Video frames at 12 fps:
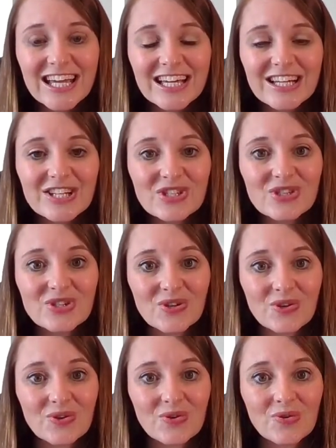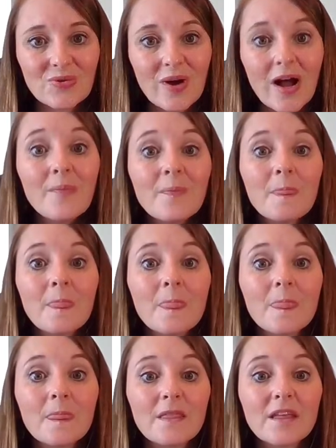is to
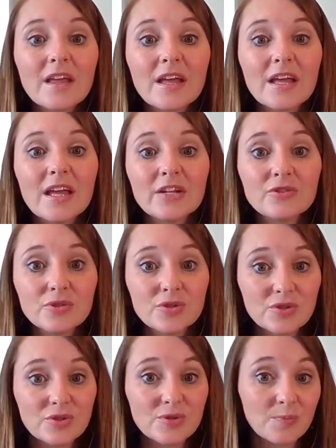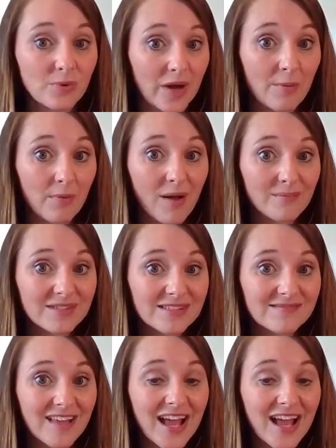introduce prayer prompts.